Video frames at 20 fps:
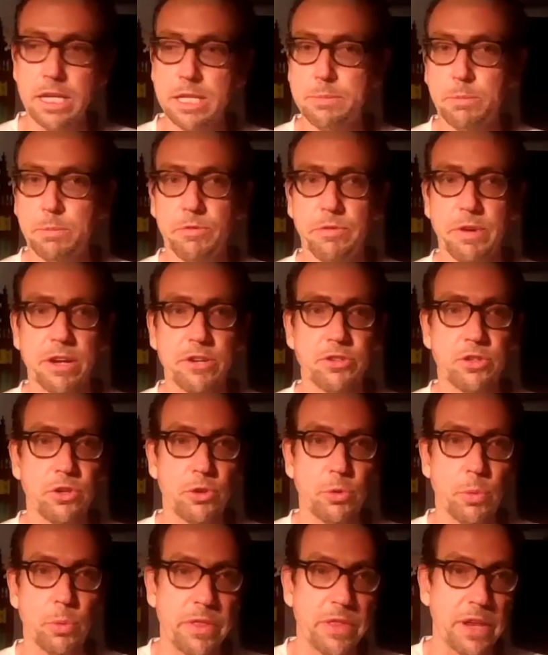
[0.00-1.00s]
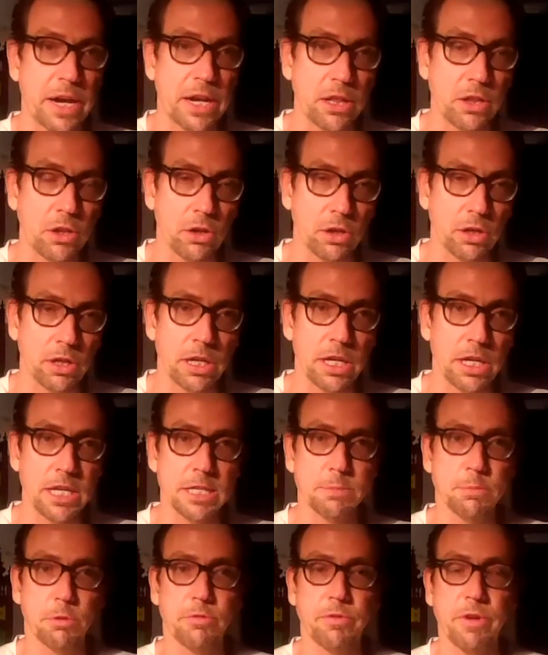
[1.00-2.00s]
Is professional the way that I look?
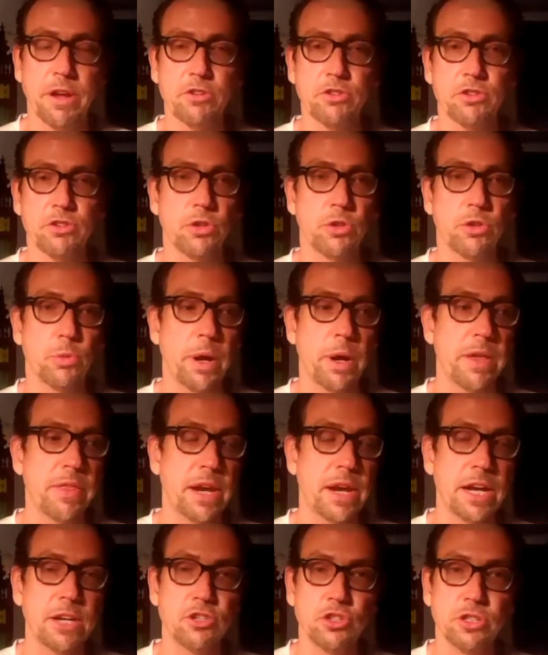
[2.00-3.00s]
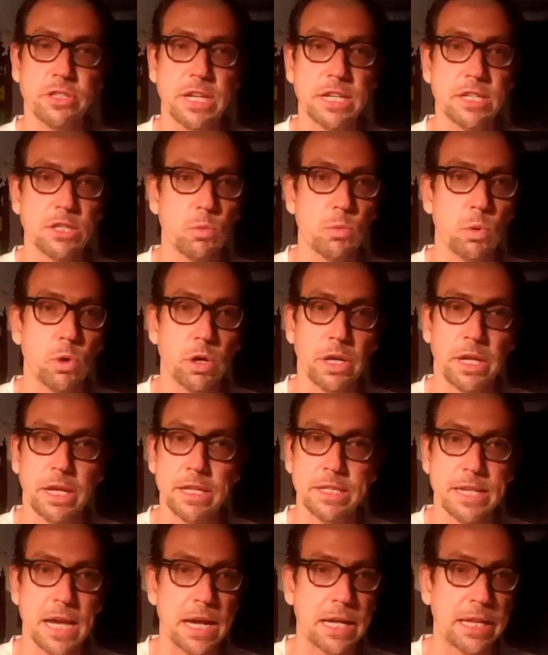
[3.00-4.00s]
Is professional the way that I just get to work
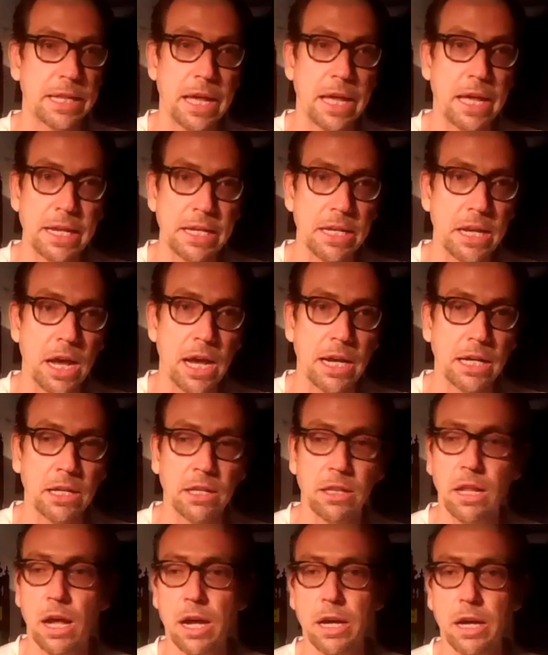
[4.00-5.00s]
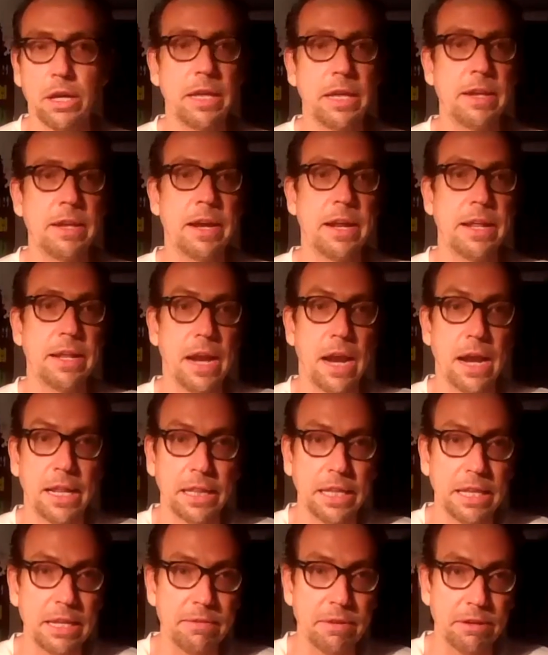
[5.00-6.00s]
exactly at 9 o'clock and then I
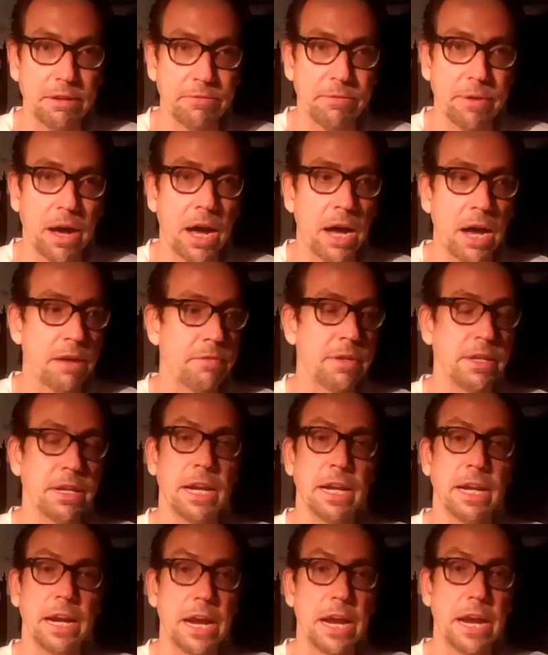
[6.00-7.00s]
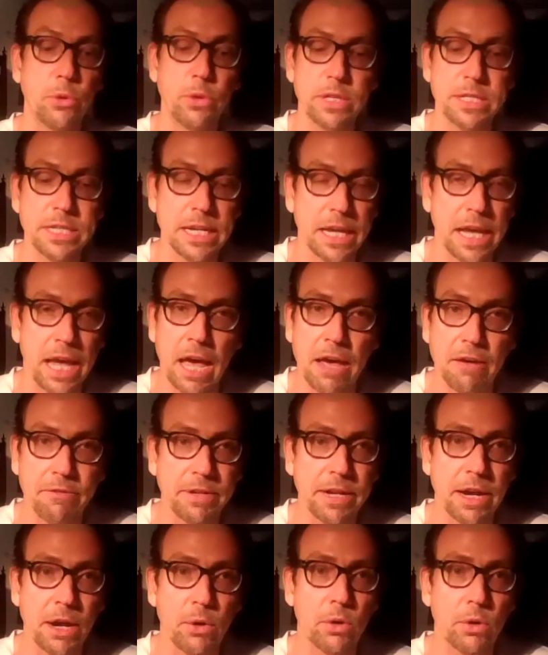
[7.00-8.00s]
leave at 5 and then I only take mm-hmm. a half
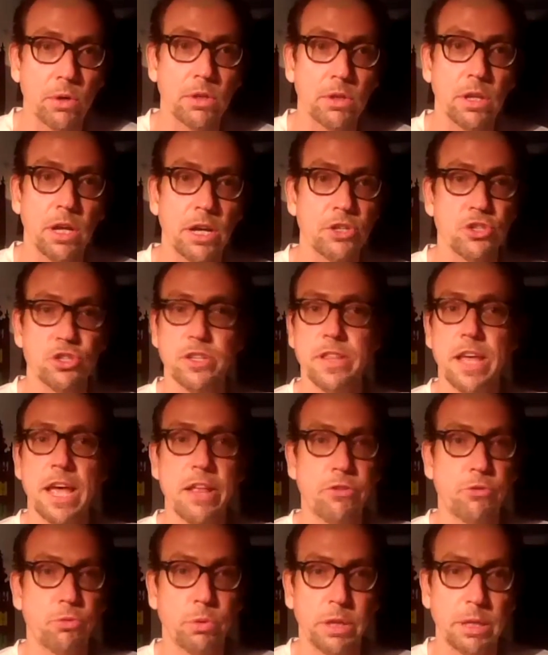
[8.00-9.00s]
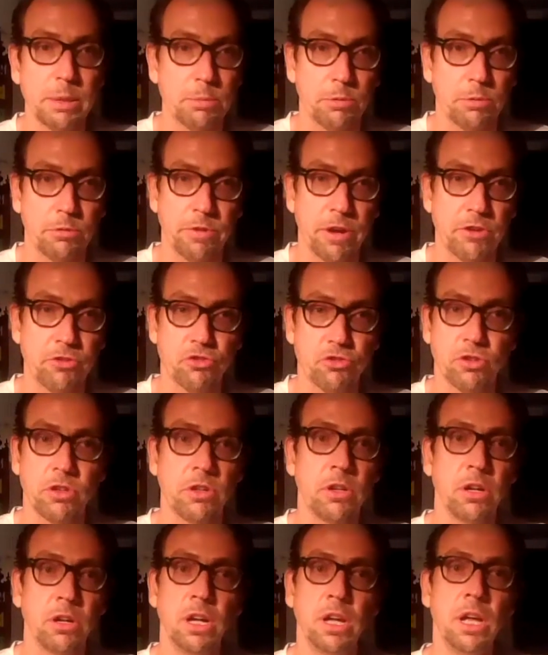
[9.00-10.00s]
an hour of lunch, and that's really
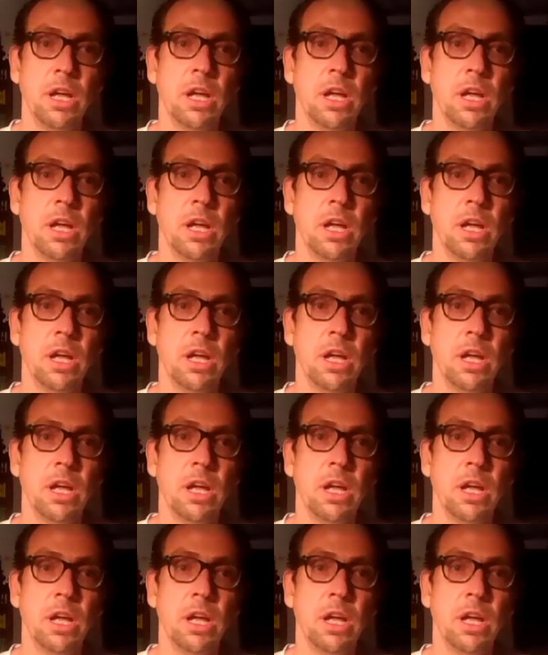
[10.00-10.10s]
professional.